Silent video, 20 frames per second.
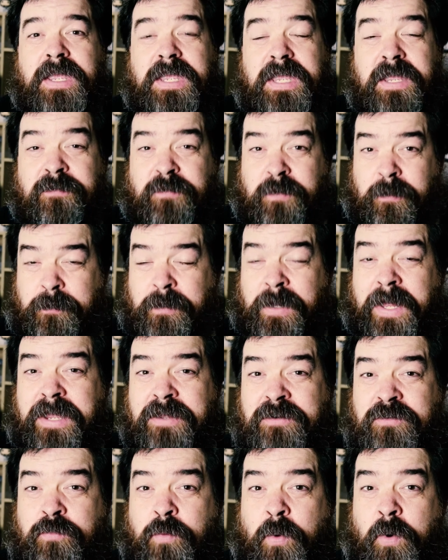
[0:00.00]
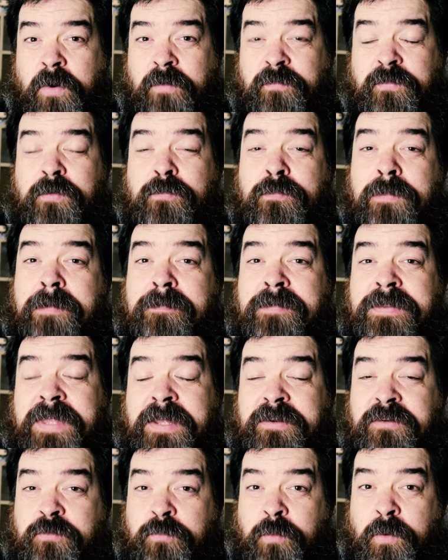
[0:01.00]
If you play a dwarf, remember
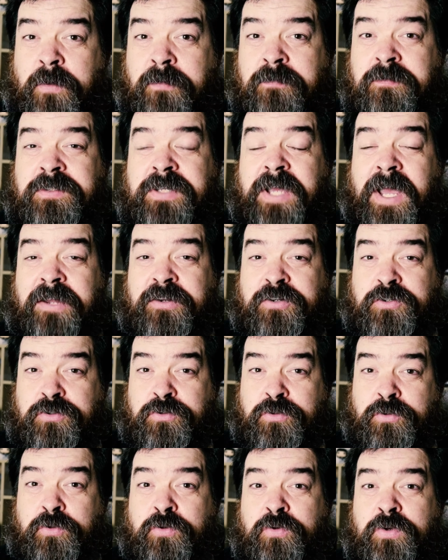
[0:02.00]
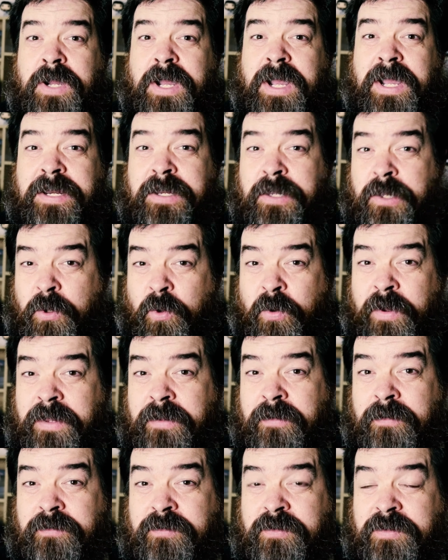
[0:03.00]
that dwarves are true and
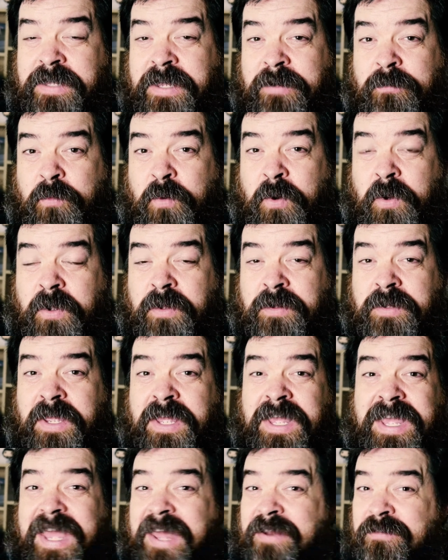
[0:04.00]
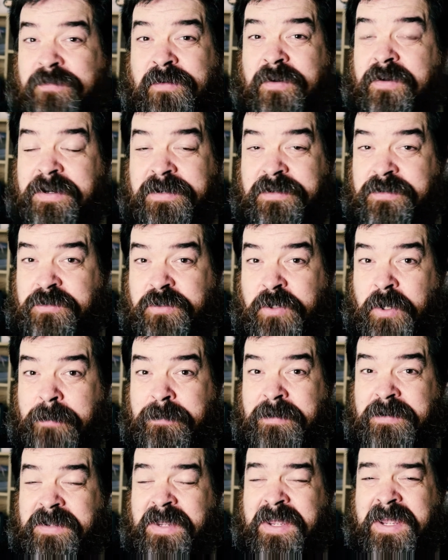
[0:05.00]
loyal to their word and very
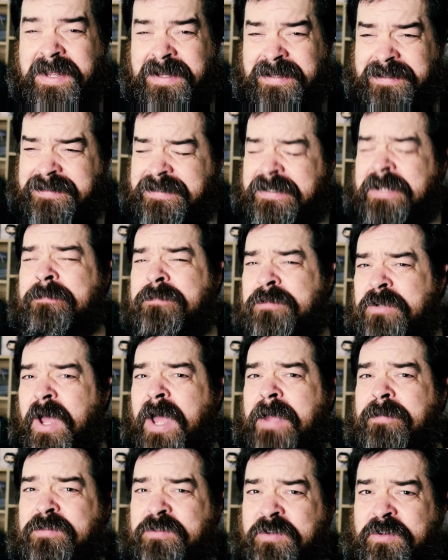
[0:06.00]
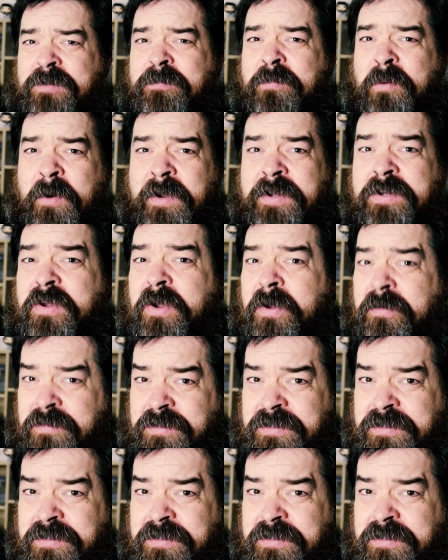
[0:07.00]
determined, sometimes to the point of